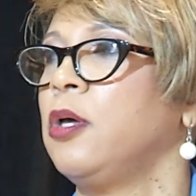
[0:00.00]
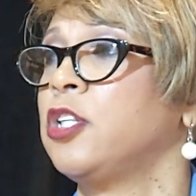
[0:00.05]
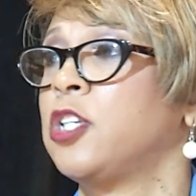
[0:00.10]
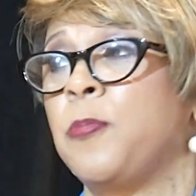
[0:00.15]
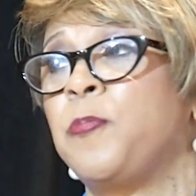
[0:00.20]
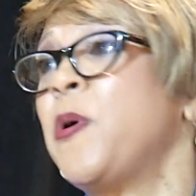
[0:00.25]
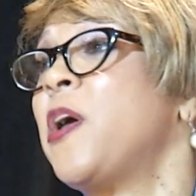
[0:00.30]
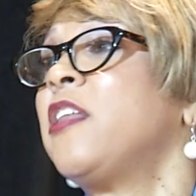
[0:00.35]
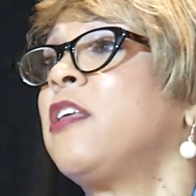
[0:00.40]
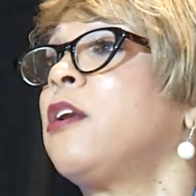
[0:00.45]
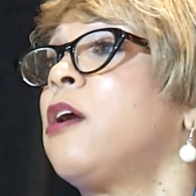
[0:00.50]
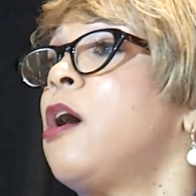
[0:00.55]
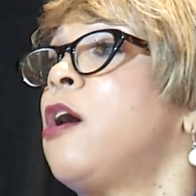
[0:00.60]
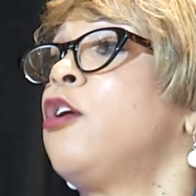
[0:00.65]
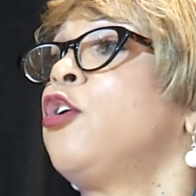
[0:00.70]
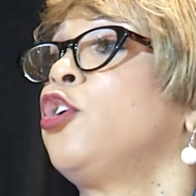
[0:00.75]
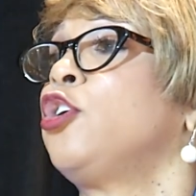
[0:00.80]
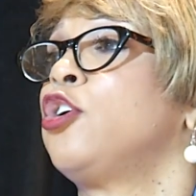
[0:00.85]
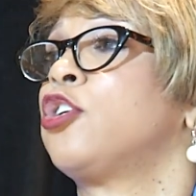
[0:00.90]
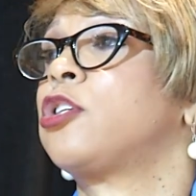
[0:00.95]
Depending on
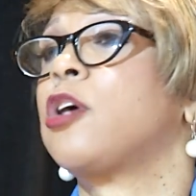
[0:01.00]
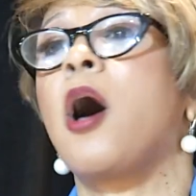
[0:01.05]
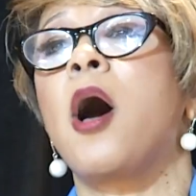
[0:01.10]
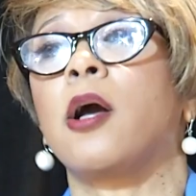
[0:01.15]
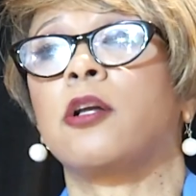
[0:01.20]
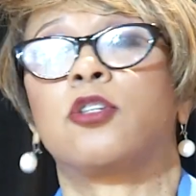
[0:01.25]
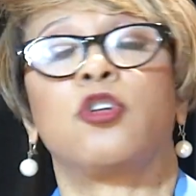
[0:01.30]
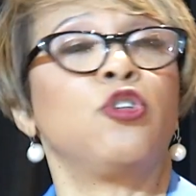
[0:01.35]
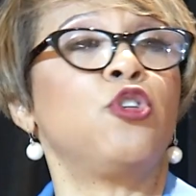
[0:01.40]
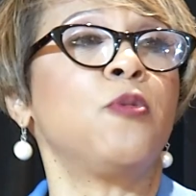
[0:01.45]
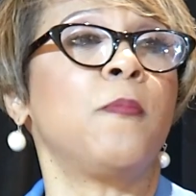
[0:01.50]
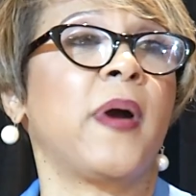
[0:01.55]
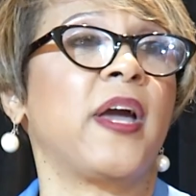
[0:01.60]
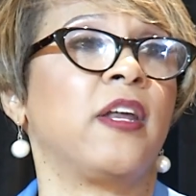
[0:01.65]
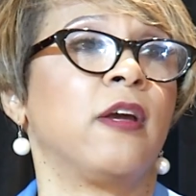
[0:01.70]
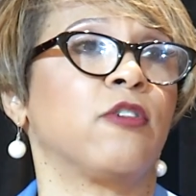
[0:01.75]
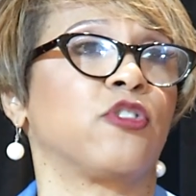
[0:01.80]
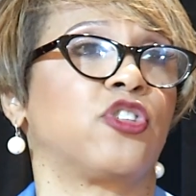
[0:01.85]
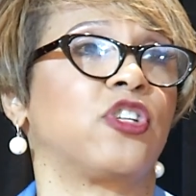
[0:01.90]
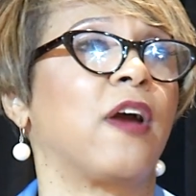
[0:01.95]
who you talk to, you might
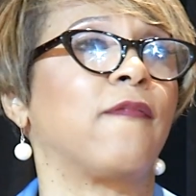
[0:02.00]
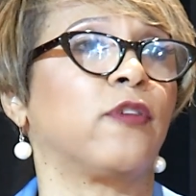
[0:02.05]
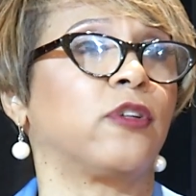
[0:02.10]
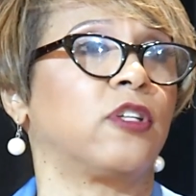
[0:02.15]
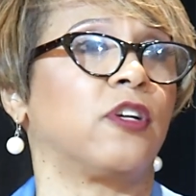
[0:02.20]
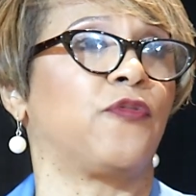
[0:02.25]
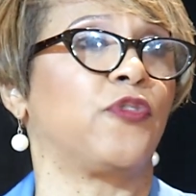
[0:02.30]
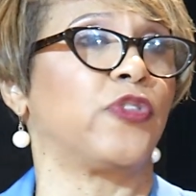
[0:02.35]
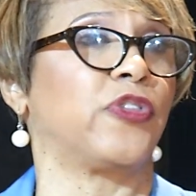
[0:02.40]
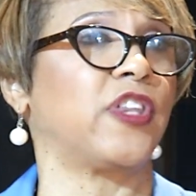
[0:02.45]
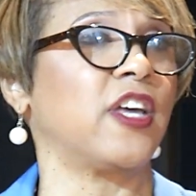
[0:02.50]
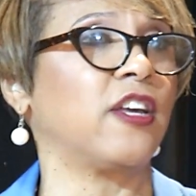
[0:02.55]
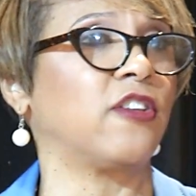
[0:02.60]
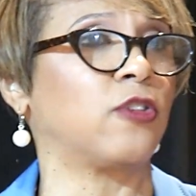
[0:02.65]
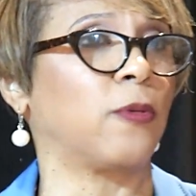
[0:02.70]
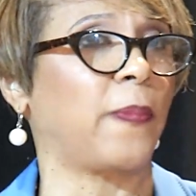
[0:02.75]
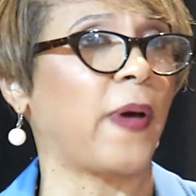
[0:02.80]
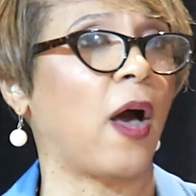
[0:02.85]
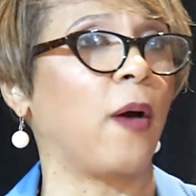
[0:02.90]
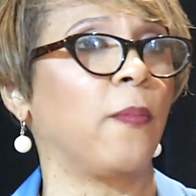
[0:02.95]
hear several different things
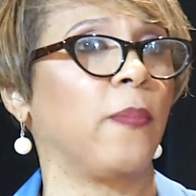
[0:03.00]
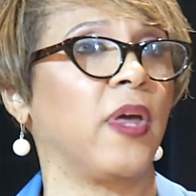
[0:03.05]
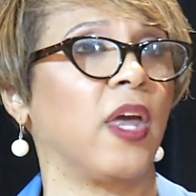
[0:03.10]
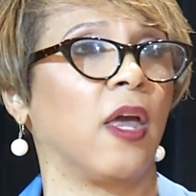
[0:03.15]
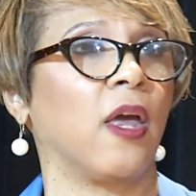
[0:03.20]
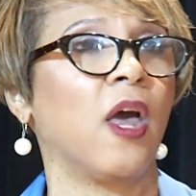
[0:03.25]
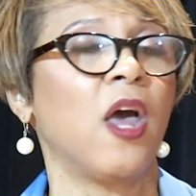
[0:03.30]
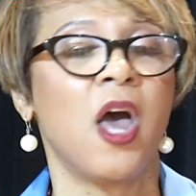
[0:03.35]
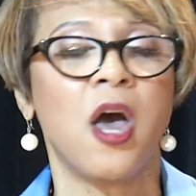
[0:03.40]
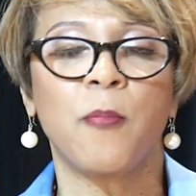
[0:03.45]
about me.